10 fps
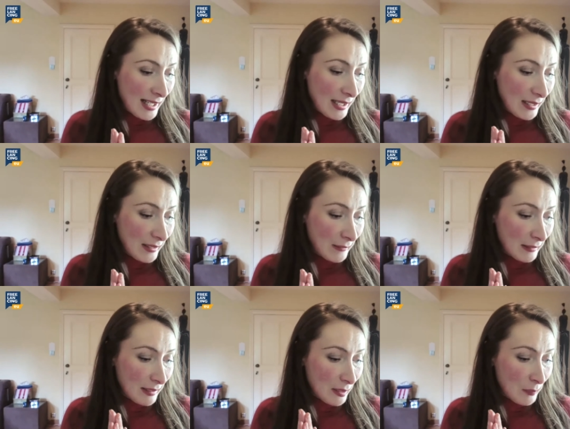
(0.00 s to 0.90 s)

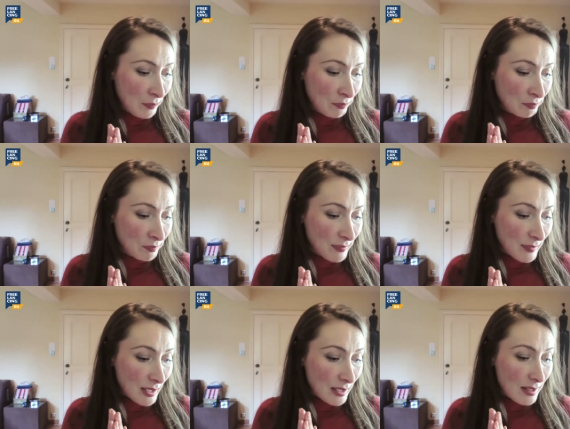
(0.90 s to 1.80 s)
And
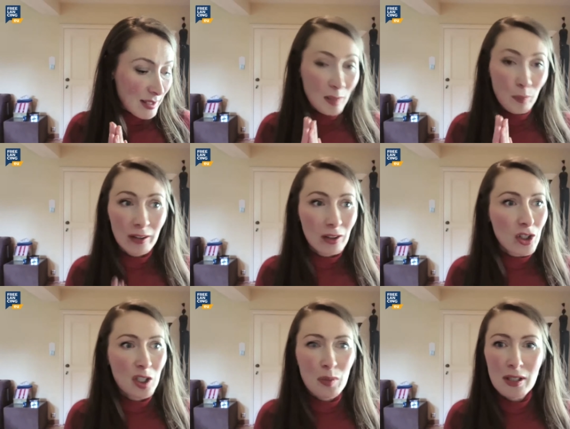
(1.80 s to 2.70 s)
seek
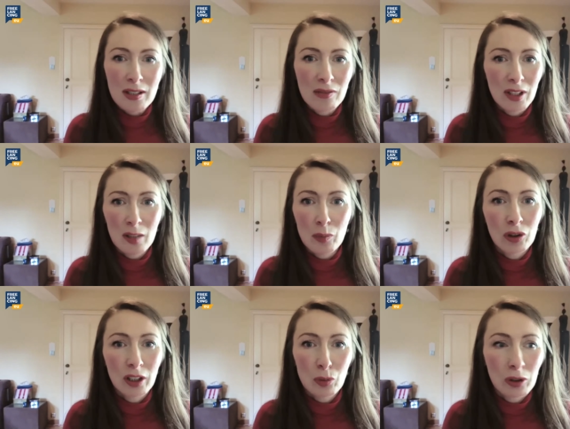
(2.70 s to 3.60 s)
partnerships and develop your
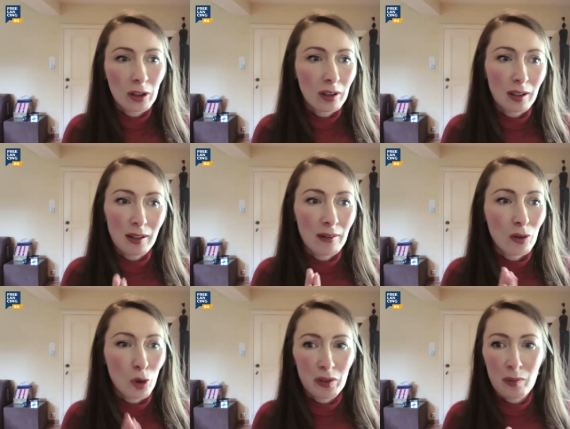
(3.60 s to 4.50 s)
network.
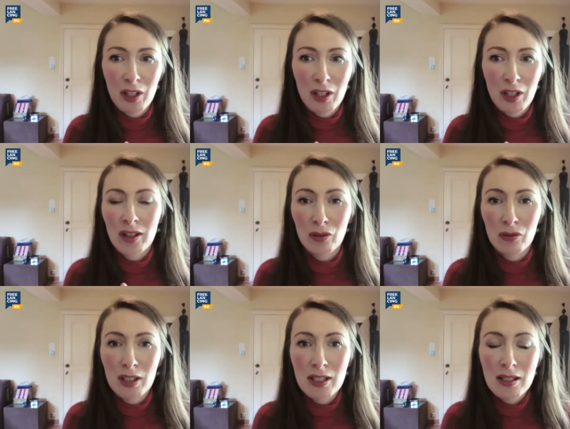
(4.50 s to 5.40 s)
Robert mentioned that
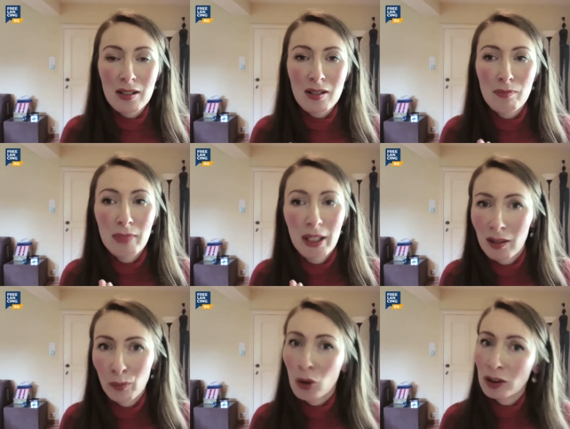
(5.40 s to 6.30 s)
already. It's mega
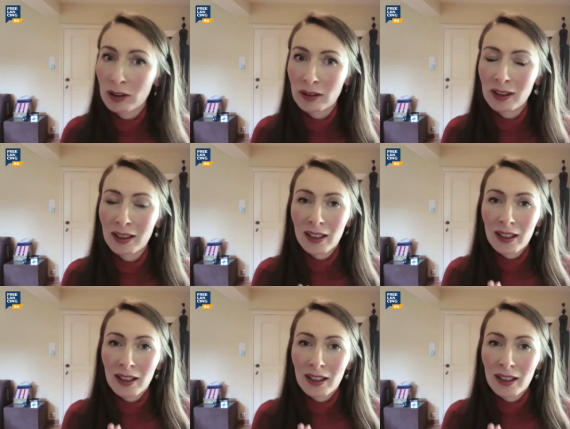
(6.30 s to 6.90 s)
important.